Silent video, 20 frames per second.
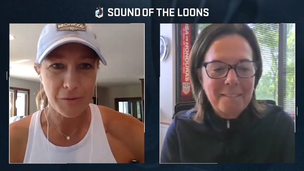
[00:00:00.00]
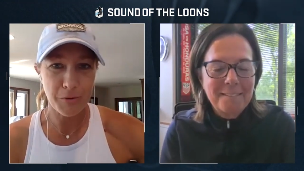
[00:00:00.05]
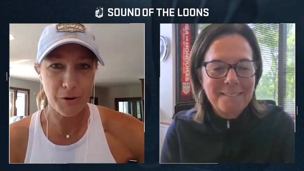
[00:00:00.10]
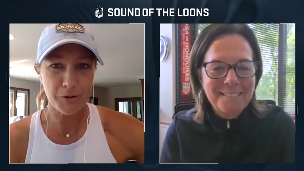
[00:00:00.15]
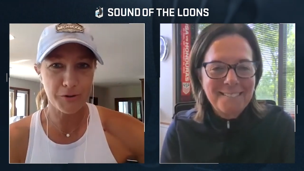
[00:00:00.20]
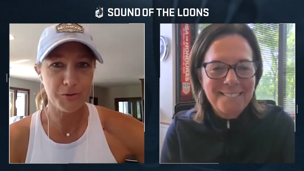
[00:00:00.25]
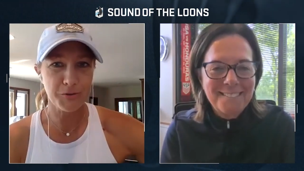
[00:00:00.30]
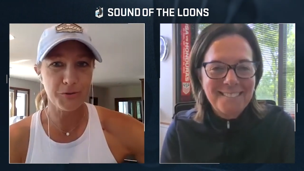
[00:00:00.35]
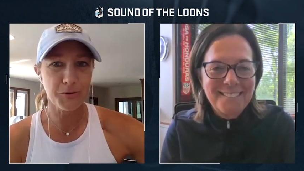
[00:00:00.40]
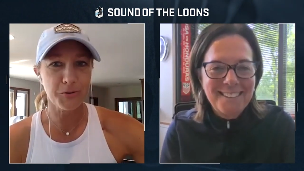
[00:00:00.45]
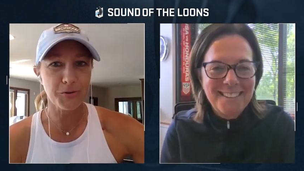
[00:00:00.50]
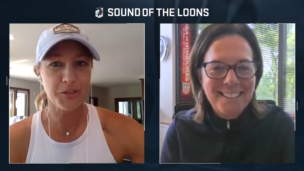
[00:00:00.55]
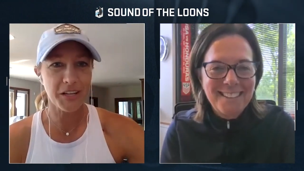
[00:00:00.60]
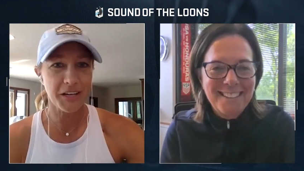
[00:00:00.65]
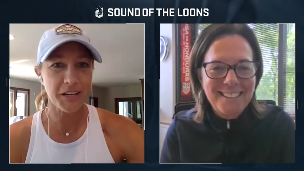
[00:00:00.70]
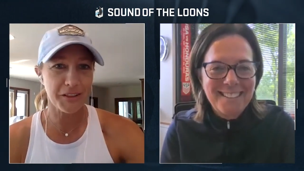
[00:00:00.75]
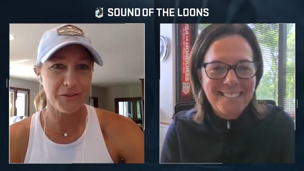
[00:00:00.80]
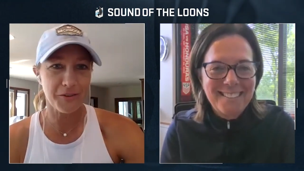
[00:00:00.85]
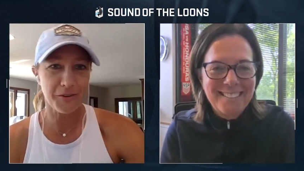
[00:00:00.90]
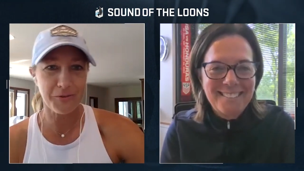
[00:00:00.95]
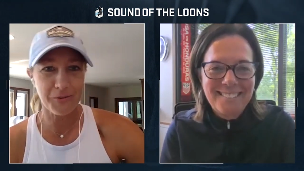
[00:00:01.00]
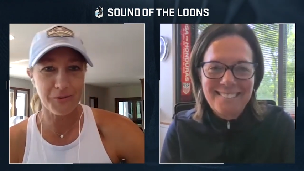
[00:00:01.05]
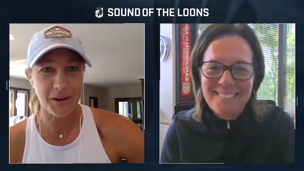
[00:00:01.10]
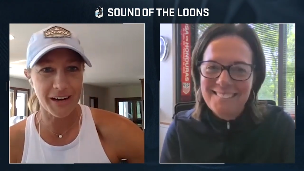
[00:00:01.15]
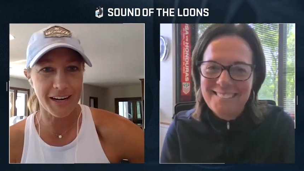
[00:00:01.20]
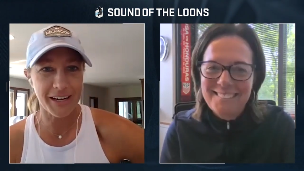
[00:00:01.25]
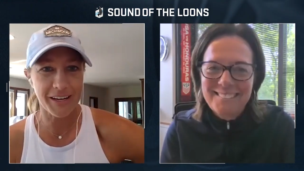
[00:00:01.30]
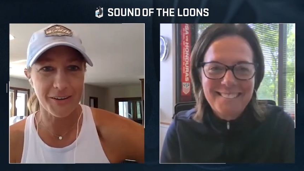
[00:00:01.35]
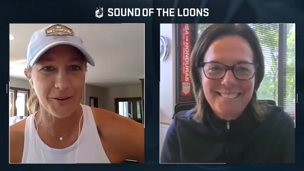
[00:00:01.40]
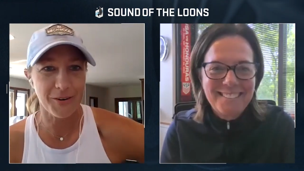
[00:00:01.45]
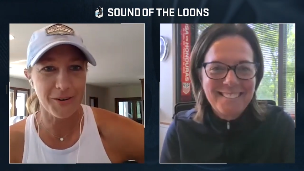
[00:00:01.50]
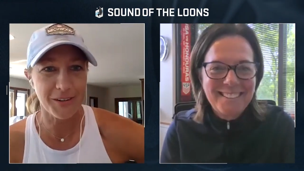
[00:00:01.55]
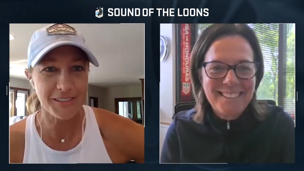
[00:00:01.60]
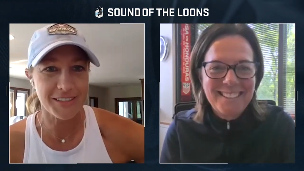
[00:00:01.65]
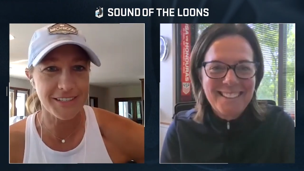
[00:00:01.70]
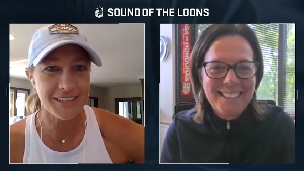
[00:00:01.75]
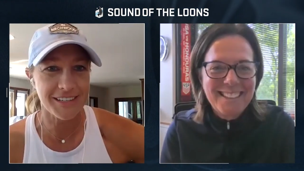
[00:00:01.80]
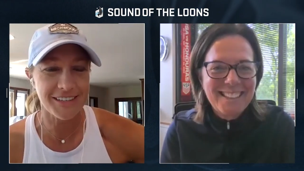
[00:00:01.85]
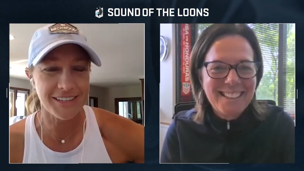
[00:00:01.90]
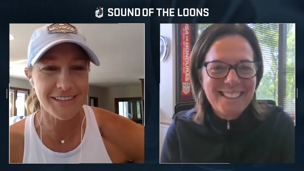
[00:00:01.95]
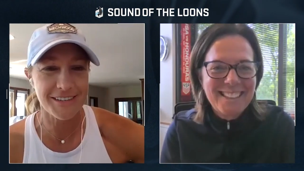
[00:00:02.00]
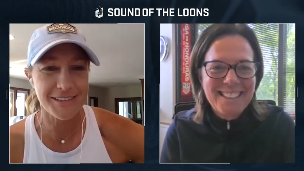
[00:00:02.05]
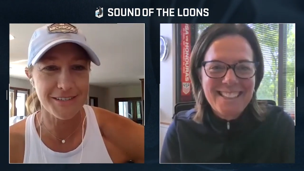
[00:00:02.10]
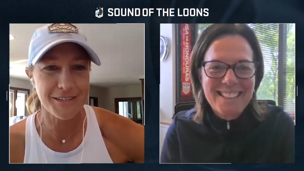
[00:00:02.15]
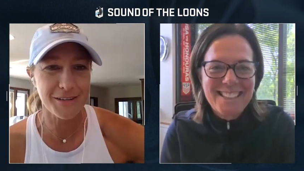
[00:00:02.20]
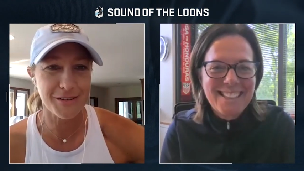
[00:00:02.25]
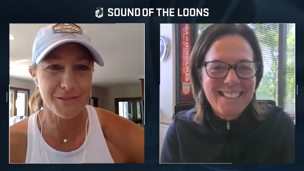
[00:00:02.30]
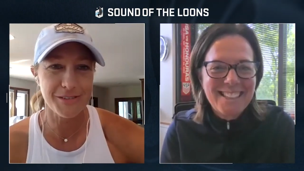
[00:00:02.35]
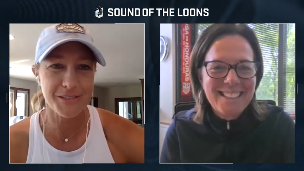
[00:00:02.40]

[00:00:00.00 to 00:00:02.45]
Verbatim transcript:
Speaker 1: Bongi Kotlebong goal to, to seal the